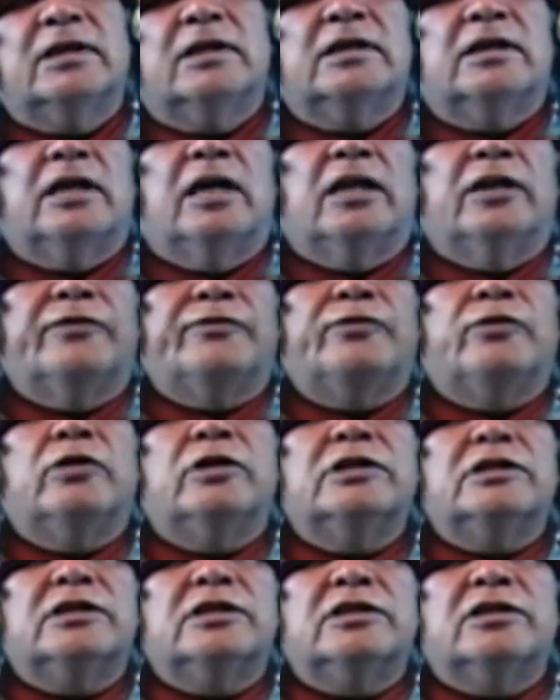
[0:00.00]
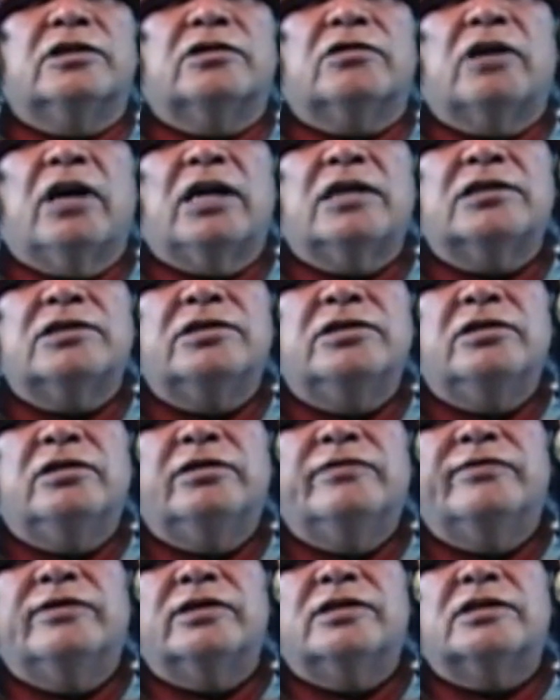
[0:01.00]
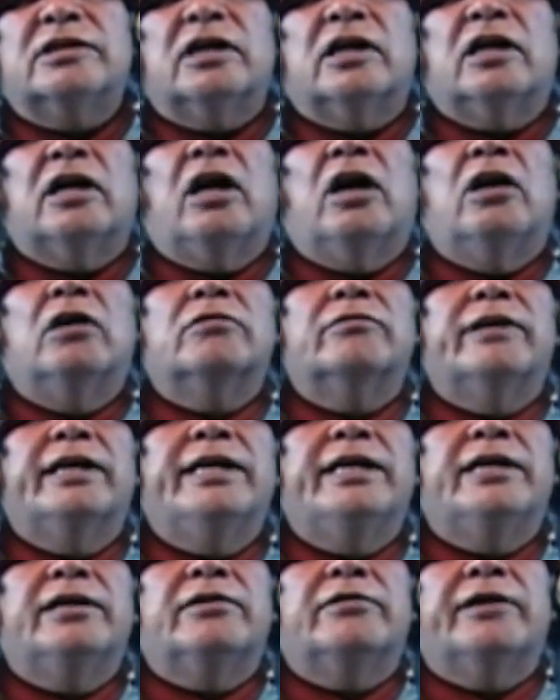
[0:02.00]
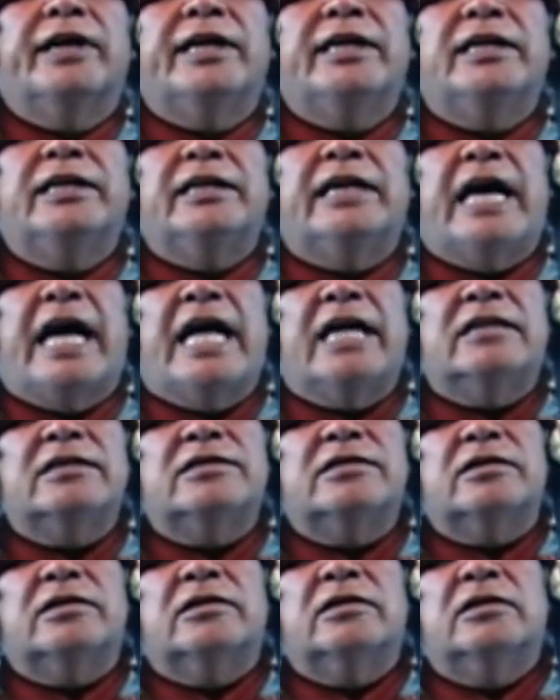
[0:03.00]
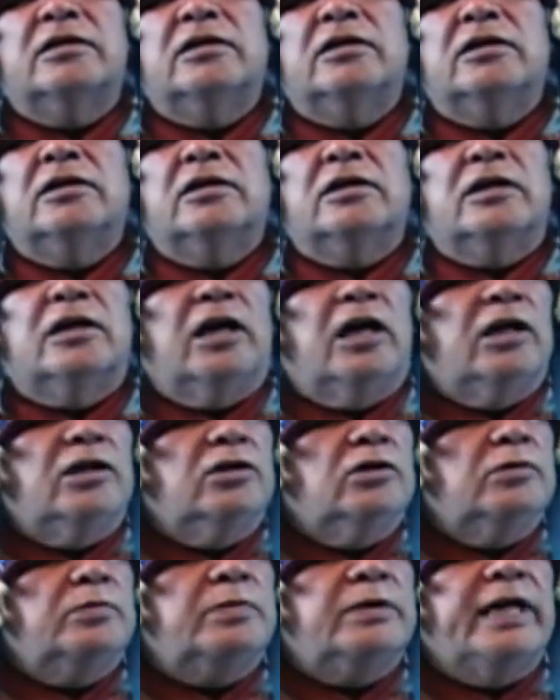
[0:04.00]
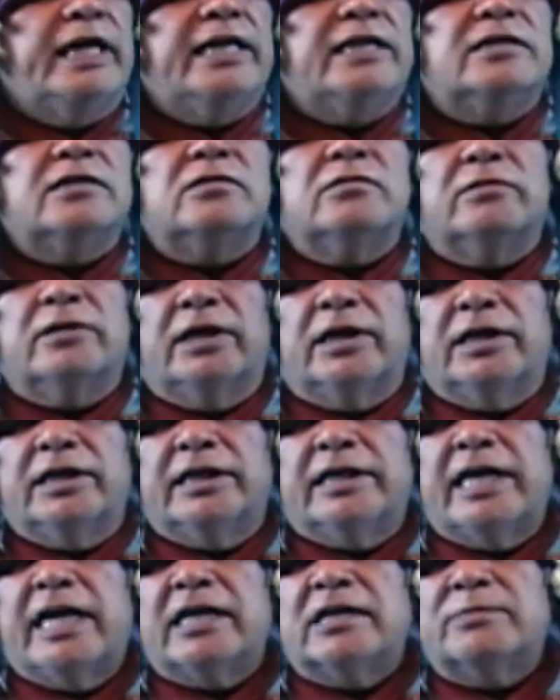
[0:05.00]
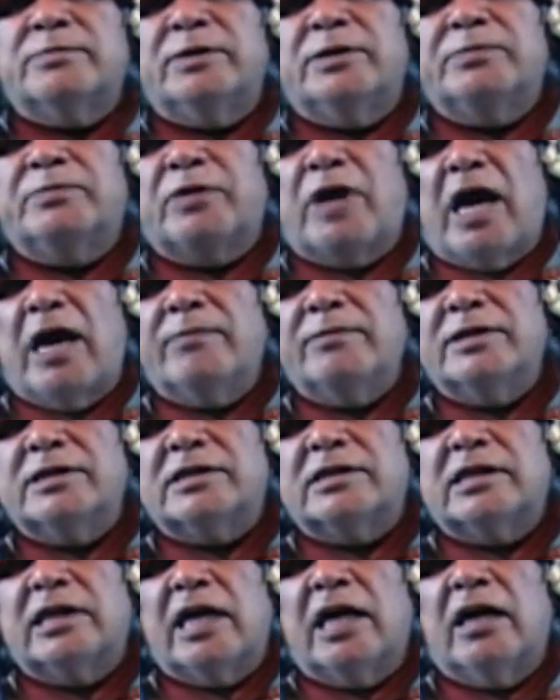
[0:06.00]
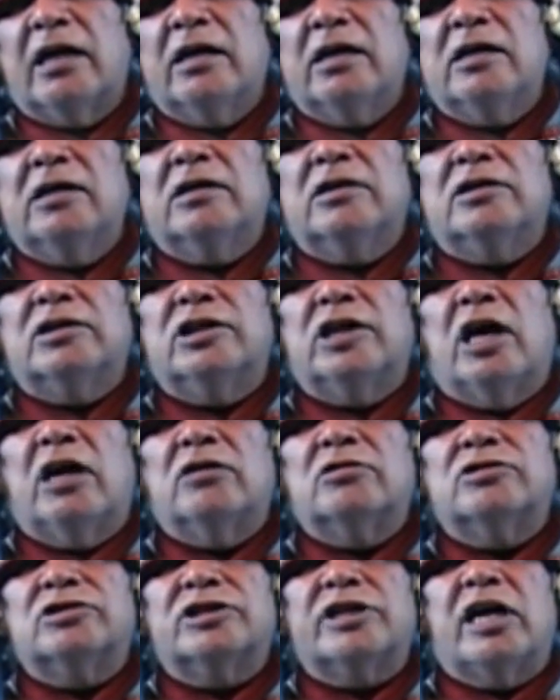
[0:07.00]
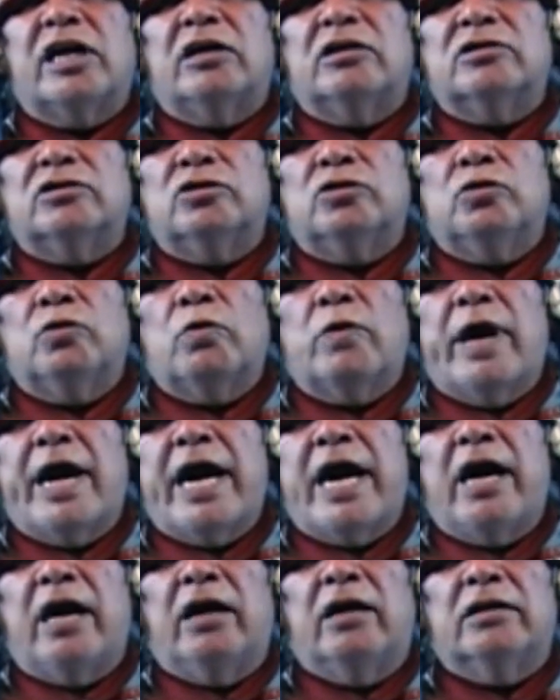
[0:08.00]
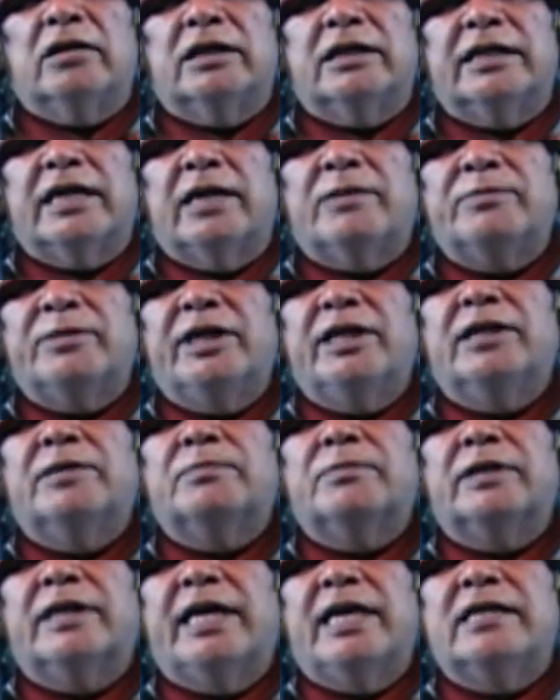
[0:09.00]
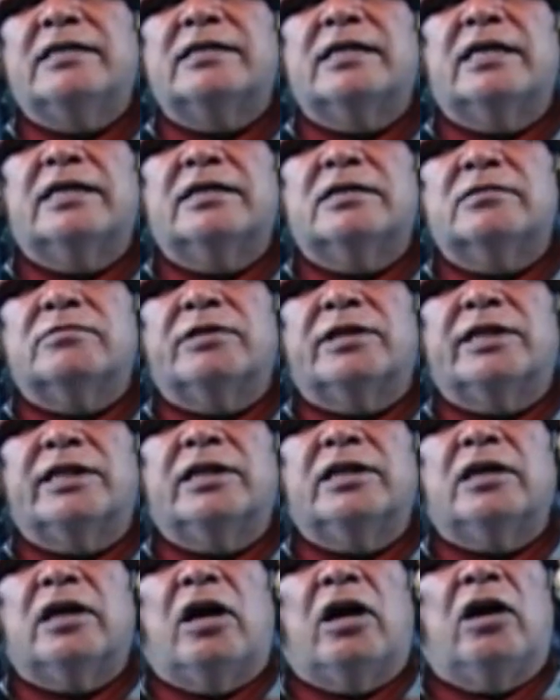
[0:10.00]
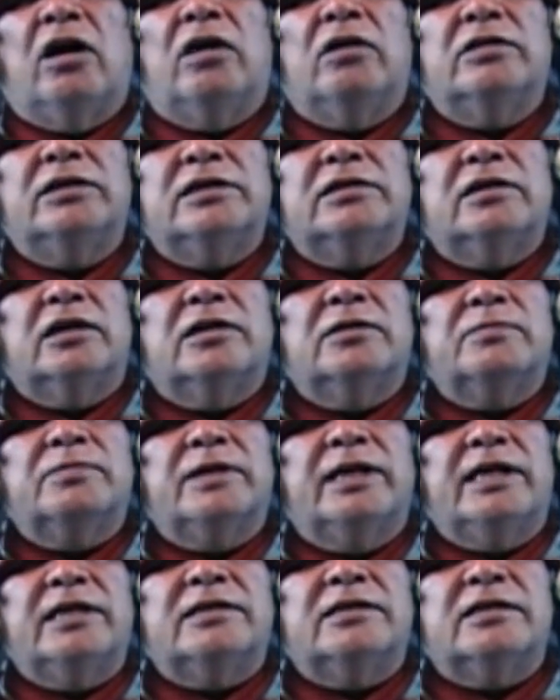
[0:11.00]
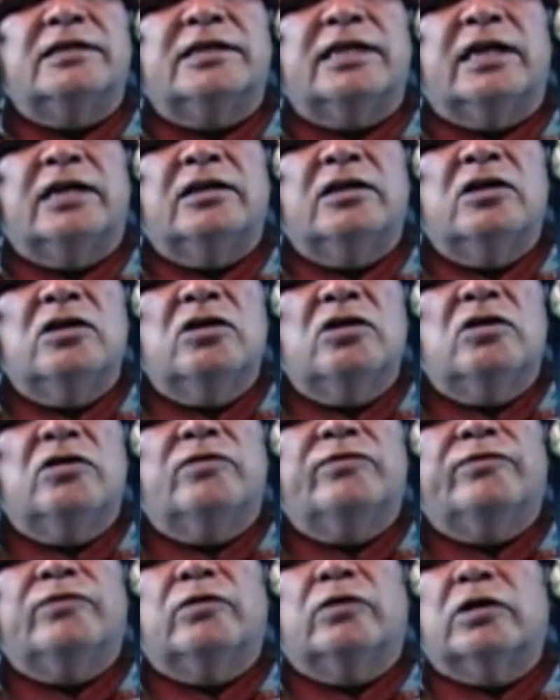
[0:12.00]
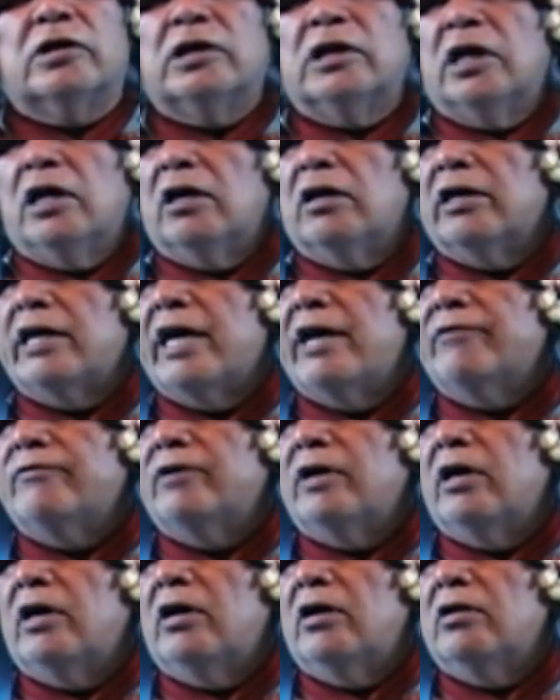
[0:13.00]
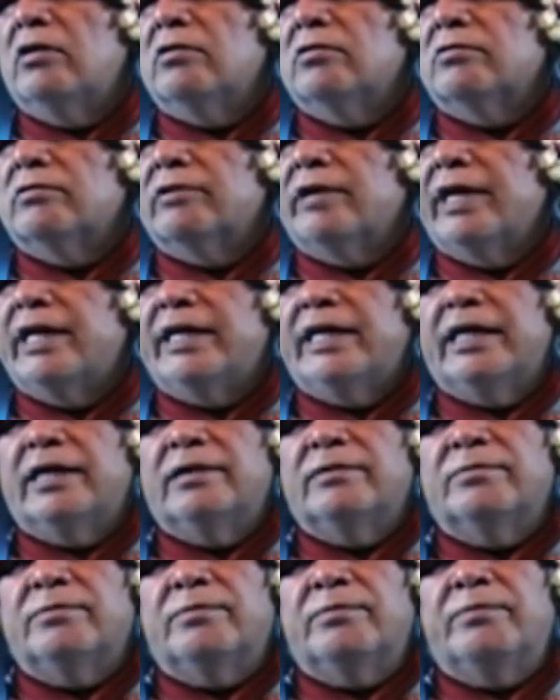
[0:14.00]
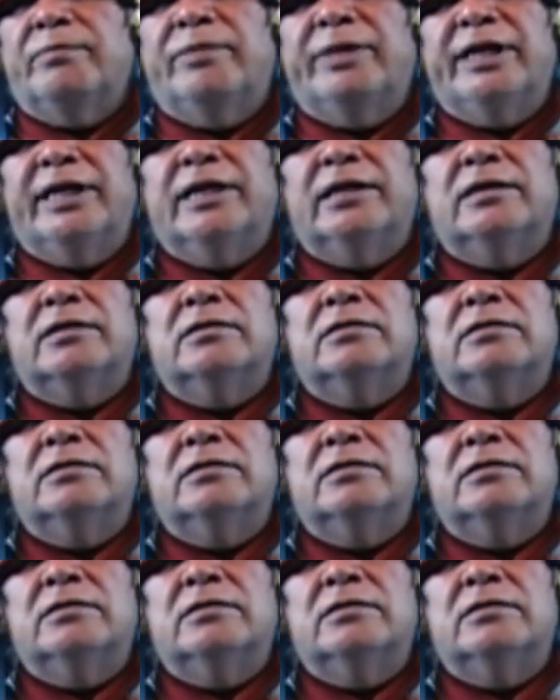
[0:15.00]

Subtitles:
Now the forces across the universe are already creating the answer. A new place wherein it has been promised thou shalt dwell, and that being a place that is within all these other places that for long have already been.